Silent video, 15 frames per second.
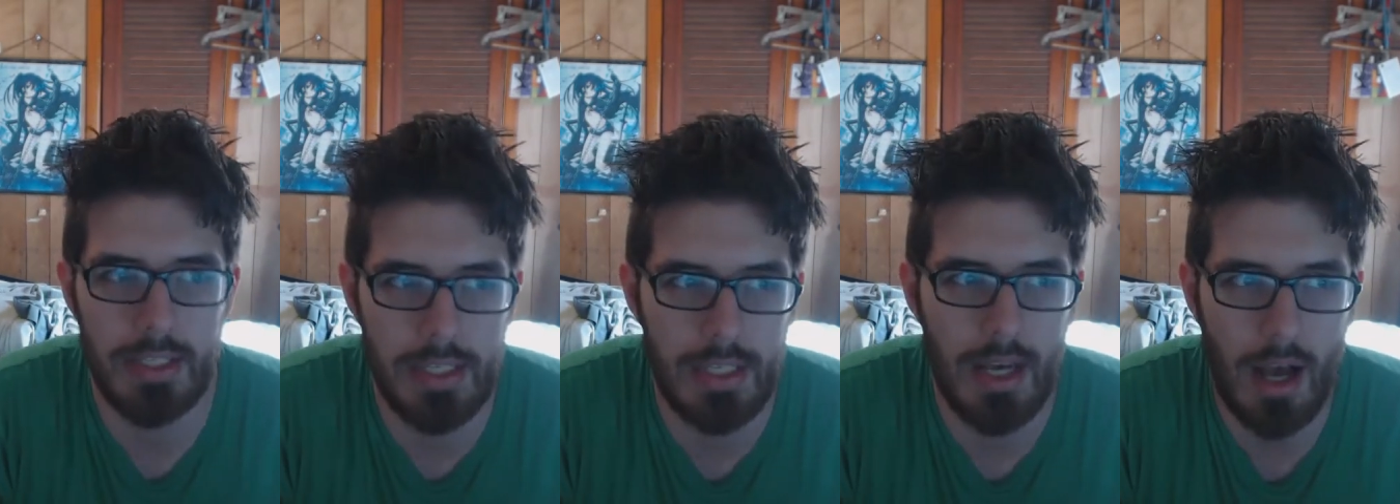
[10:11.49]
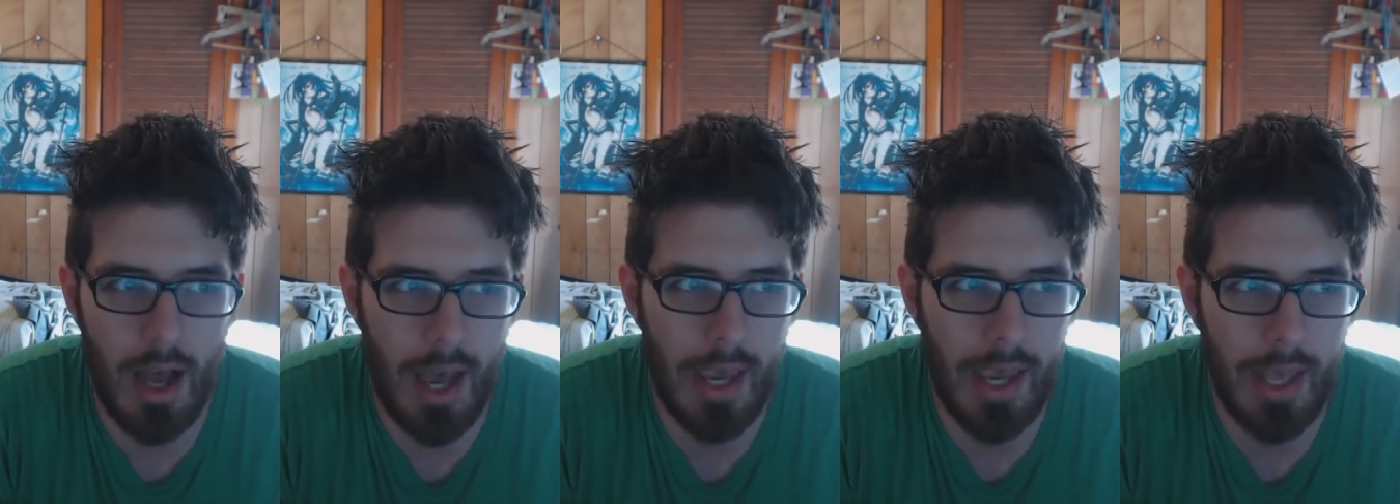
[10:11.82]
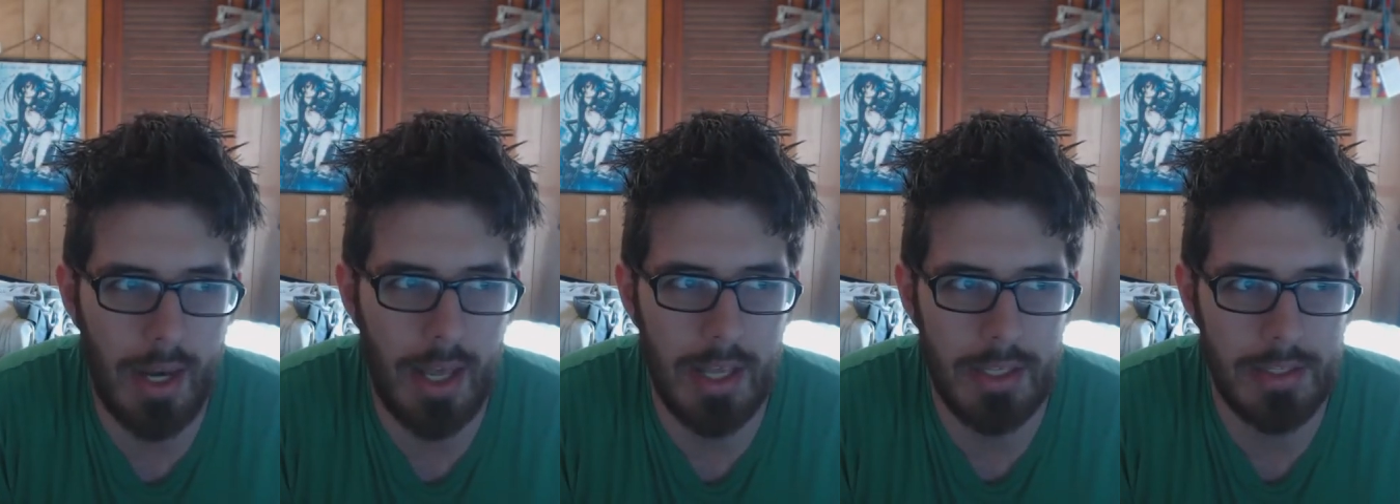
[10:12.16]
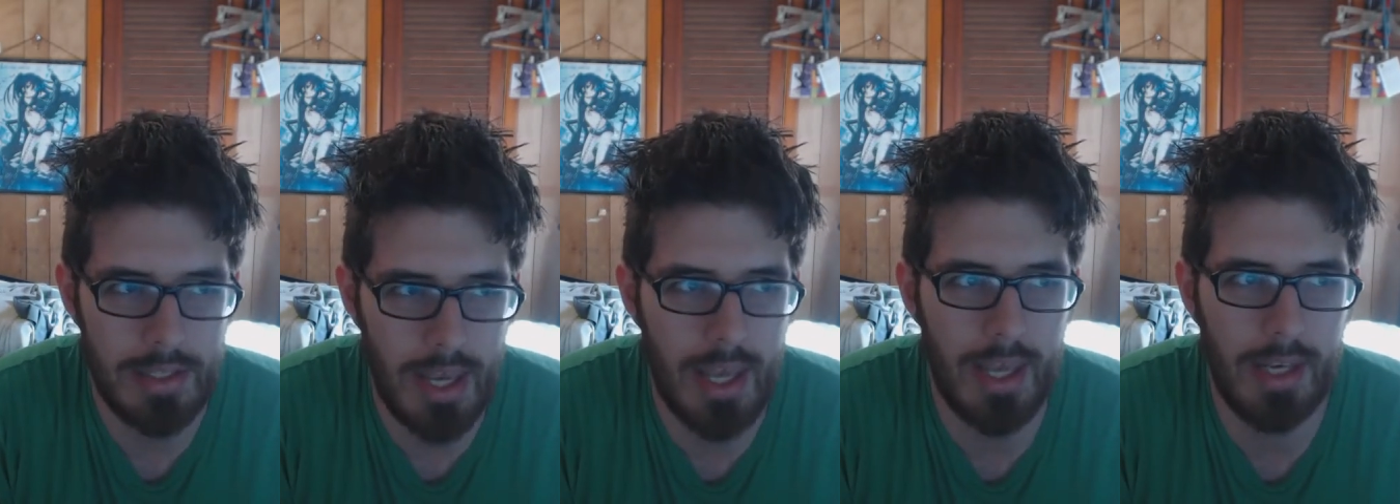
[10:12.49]
Ti and a
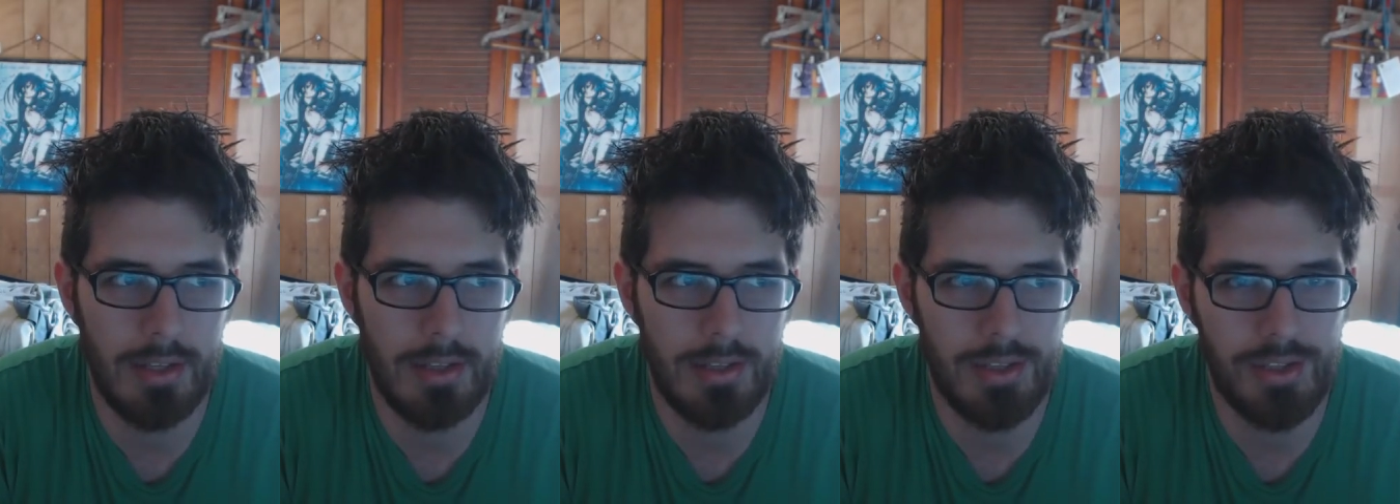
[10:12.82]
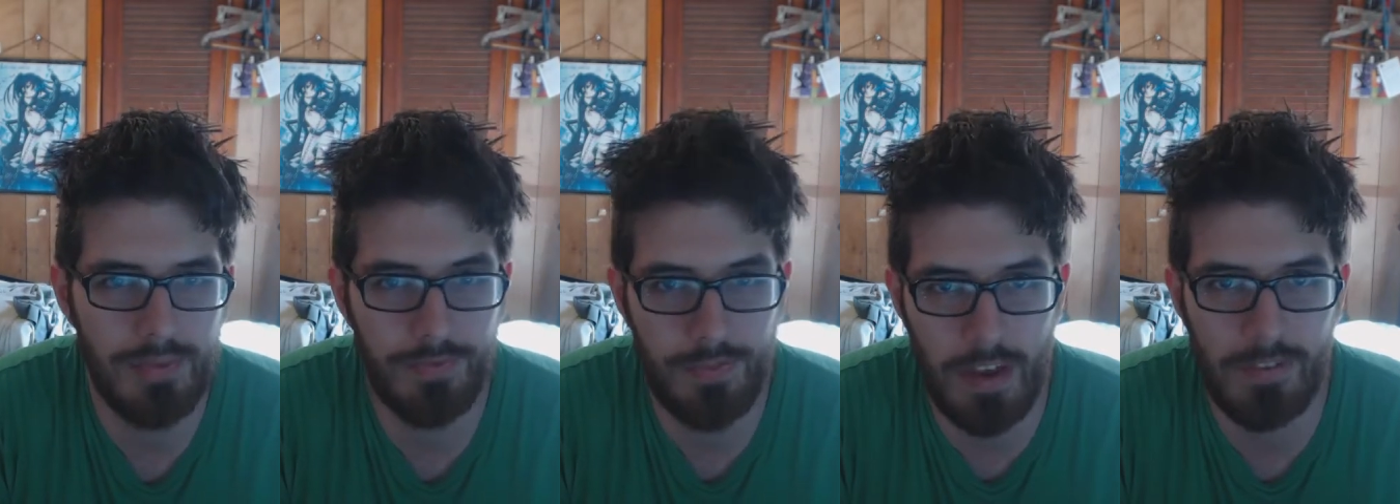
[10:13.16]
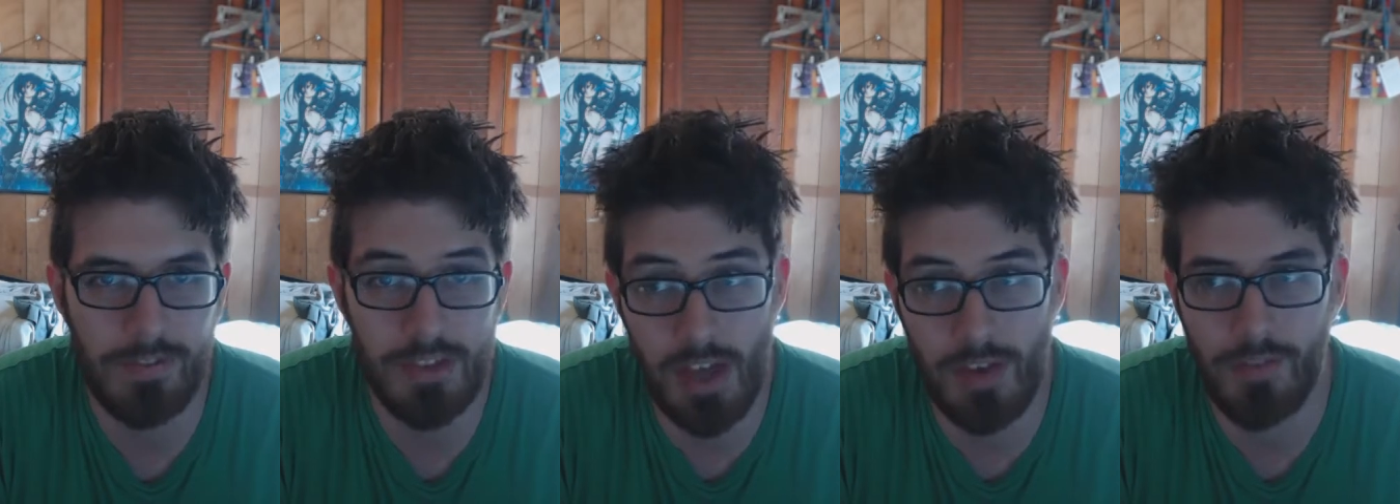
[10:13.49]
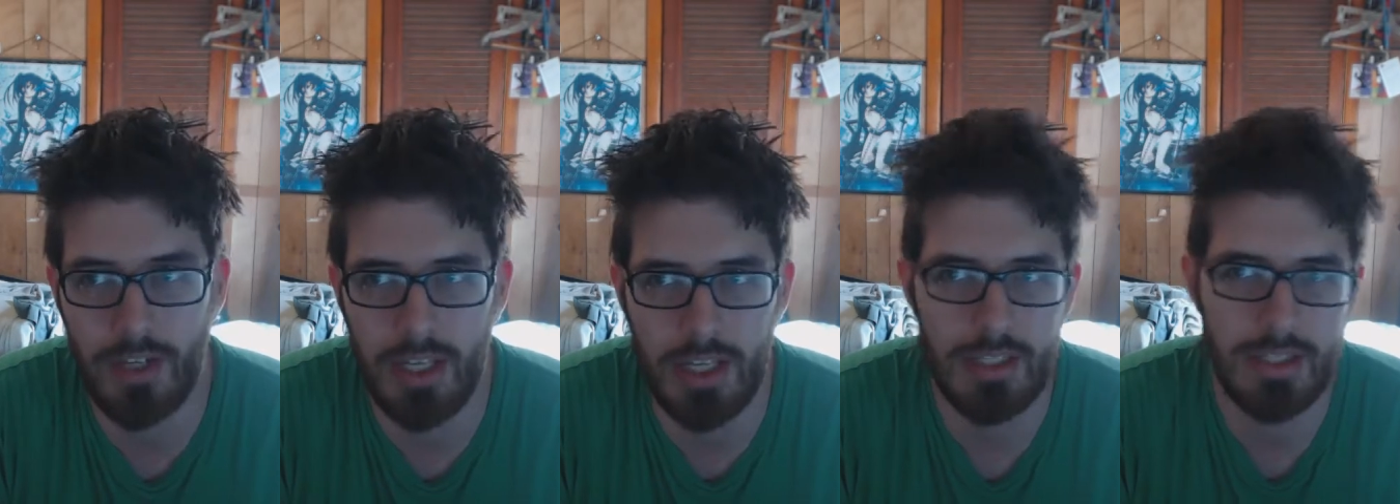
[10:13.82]

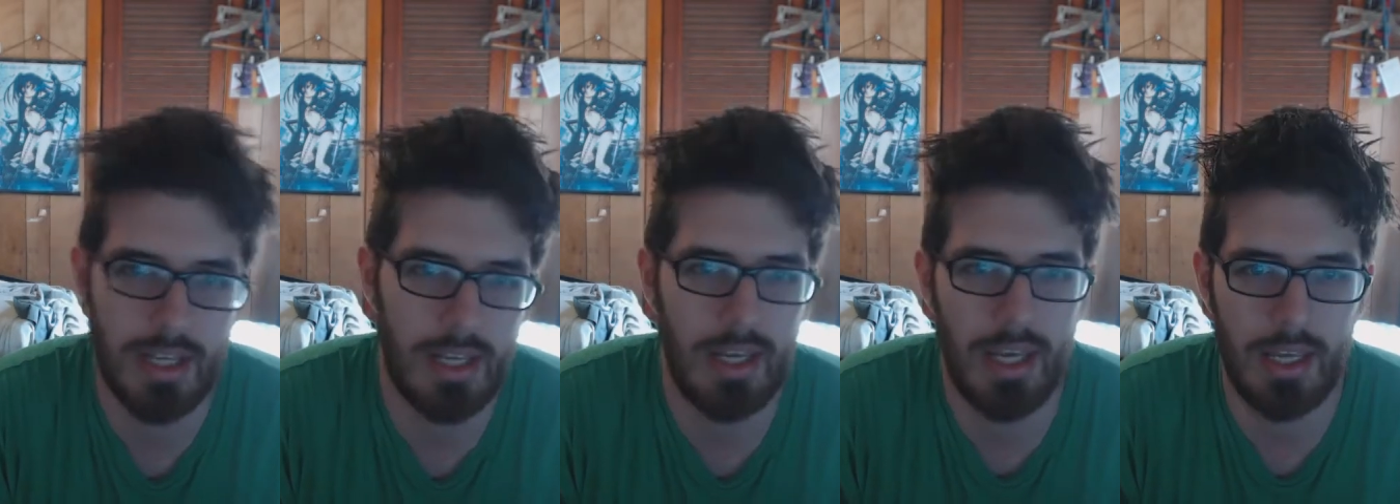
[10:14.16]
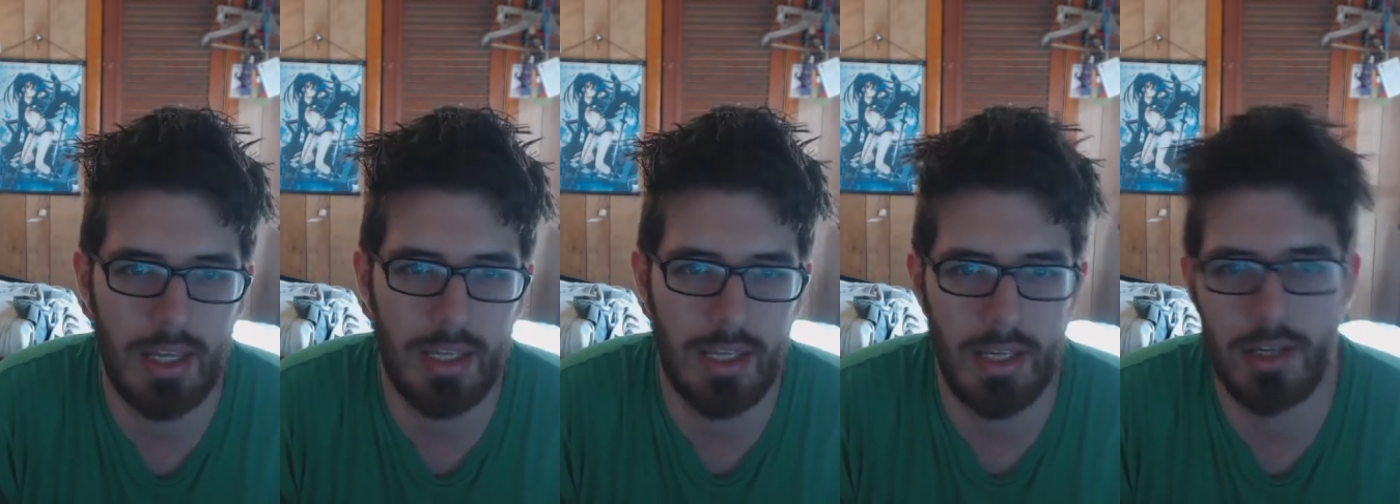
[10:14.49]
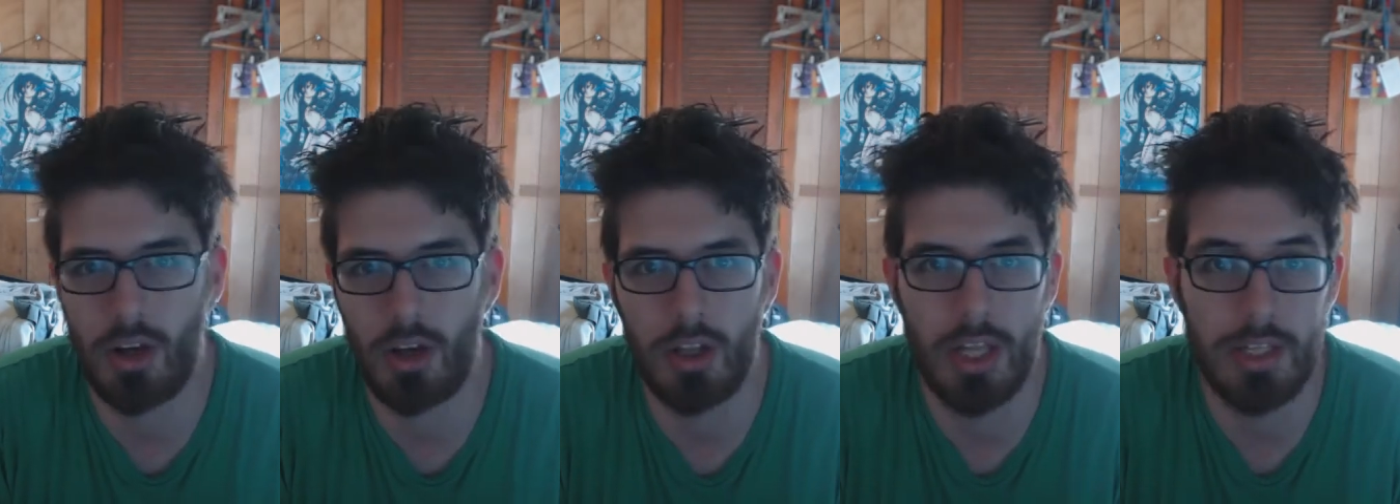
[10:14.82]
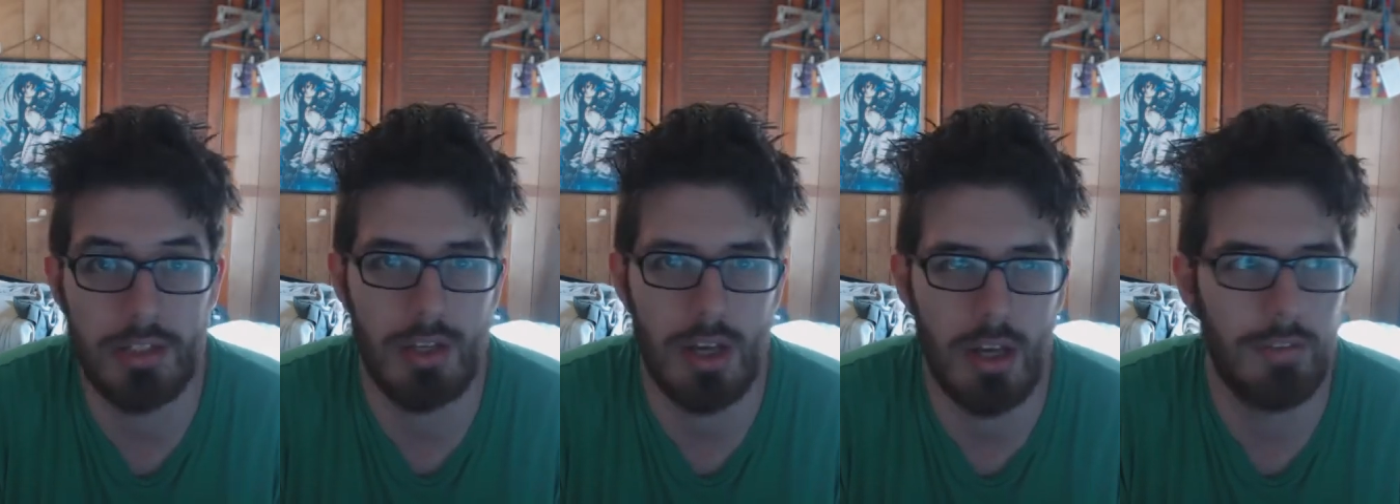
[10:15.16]
1070 and 1080 and all
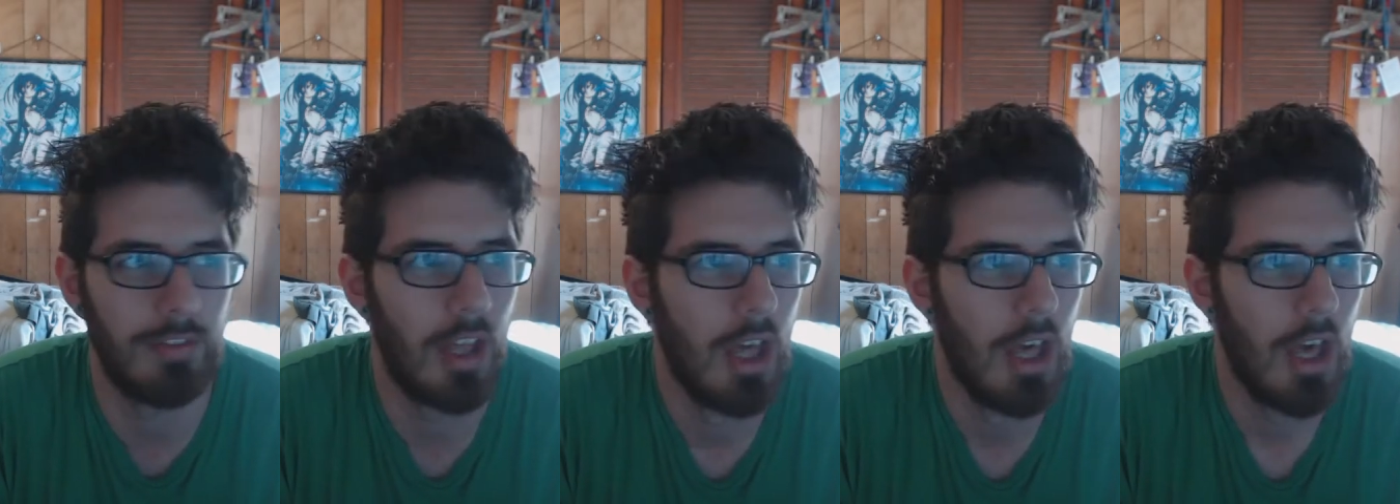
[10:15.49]
that stuff,